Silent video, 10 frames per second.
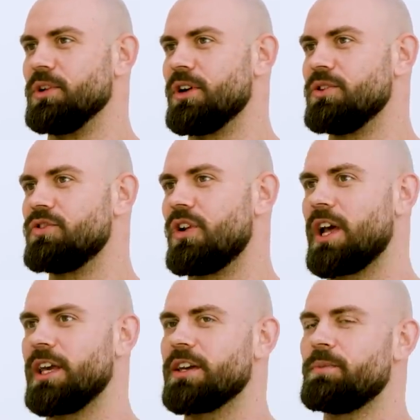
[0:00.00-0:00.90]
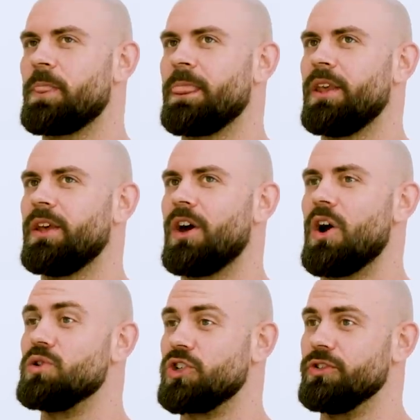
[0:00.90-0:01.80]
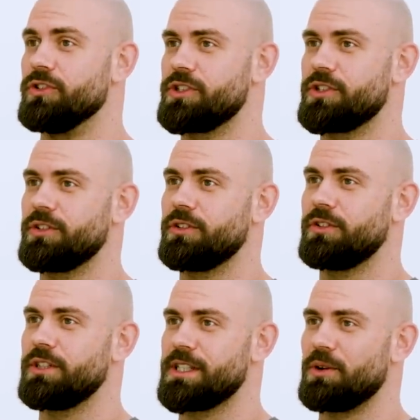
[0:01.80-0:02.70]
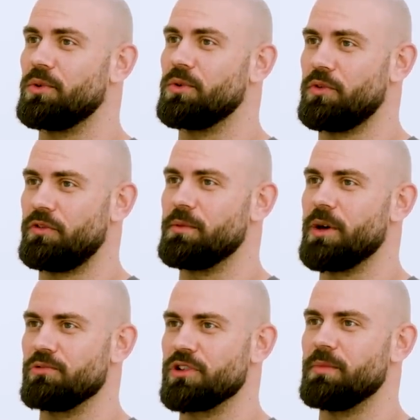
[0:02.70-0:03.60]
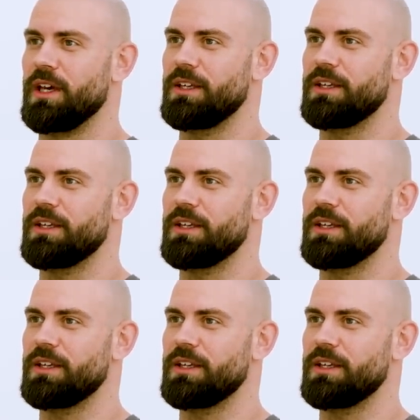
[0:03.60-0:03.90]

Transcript: You know, you've got like Oceans is now an all-female remake.